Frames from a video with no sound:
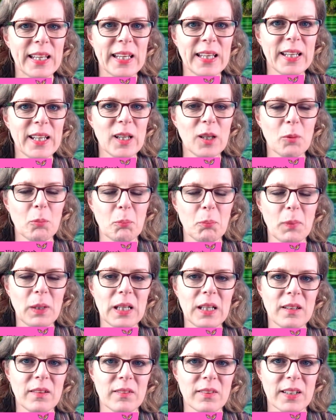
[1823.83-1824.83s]

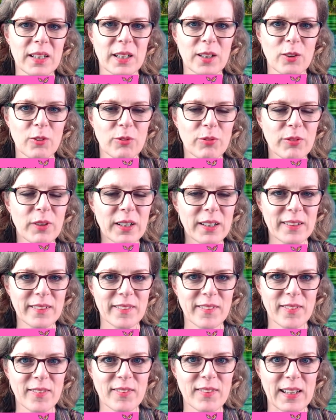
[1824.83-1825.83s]
in-meeting
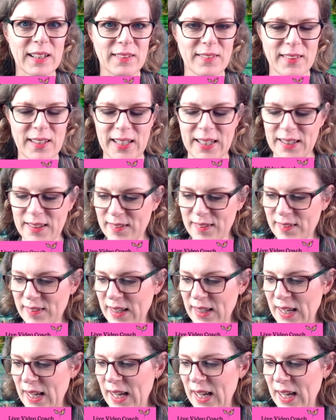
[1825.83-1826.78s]
advanced settings,